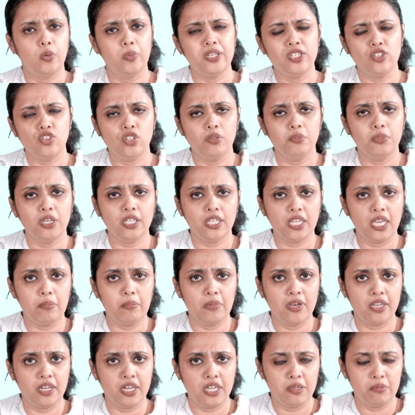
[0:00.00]
Question mark
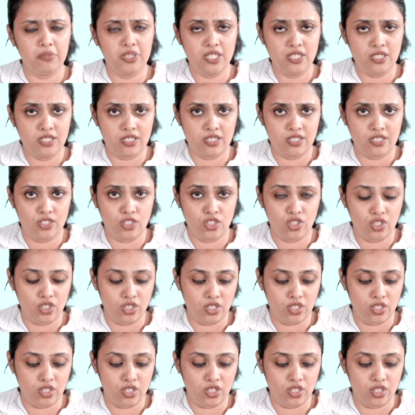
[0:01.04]
MRI means